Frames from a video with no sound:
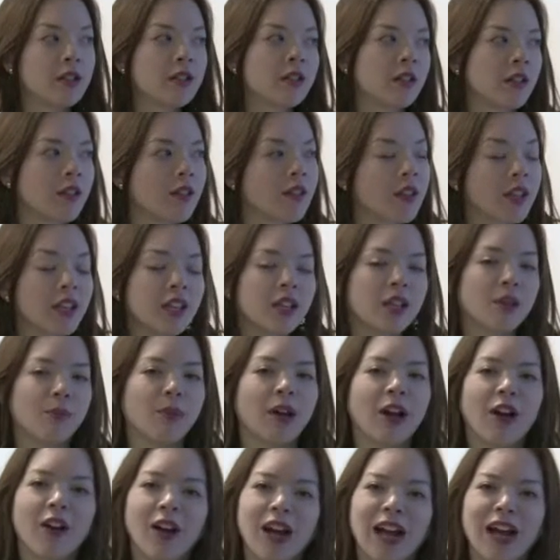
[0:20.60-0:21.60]
think
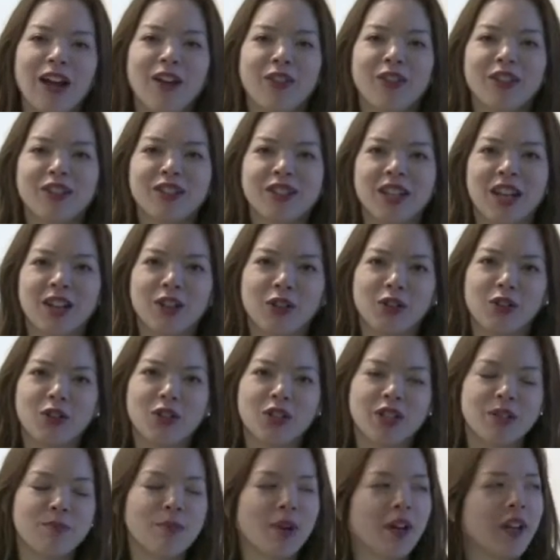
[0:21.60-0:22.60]
about how this
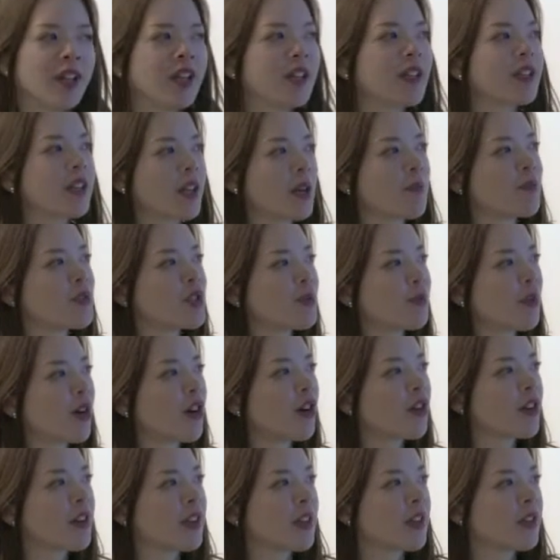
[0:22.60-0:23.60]
technology might come to
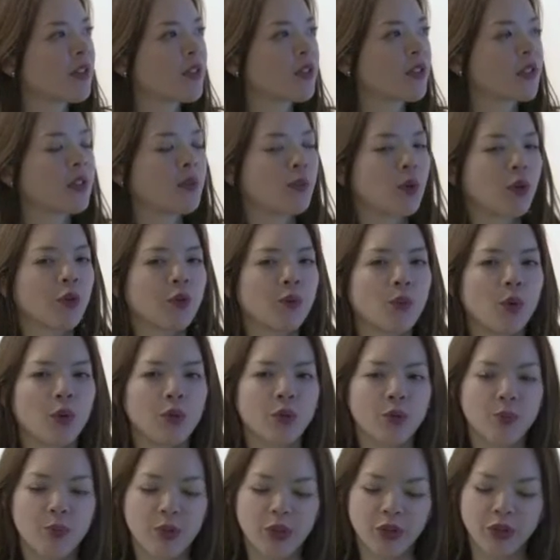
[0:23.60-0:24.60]
market, so
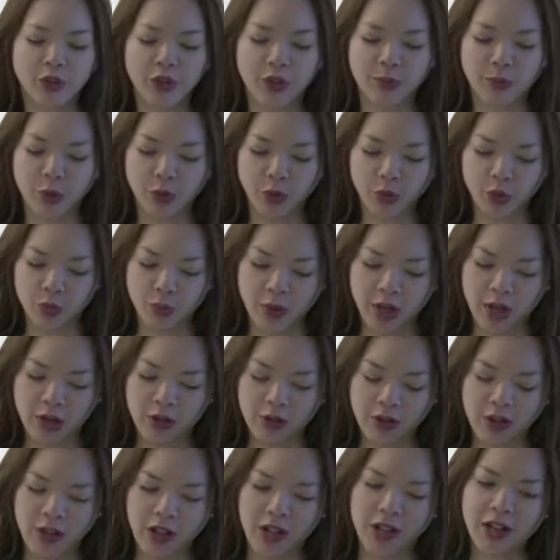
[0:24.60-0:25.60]
what the business models might
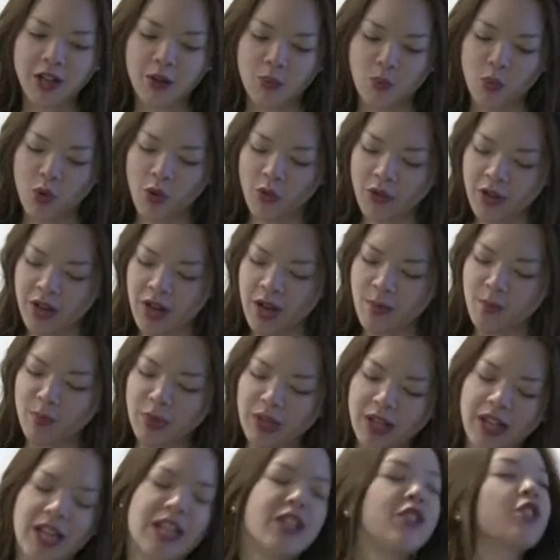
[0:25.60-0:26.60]
look like and what the
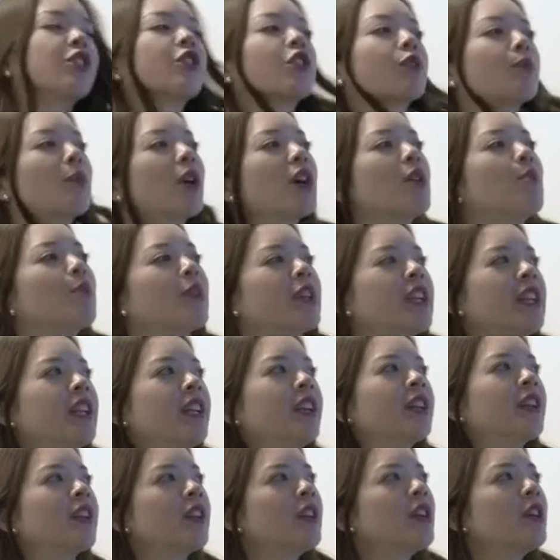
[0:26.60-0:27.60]
implications might
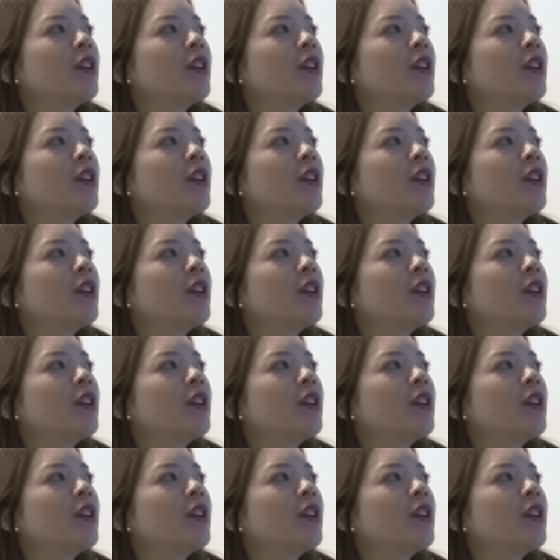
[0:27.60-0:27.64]
be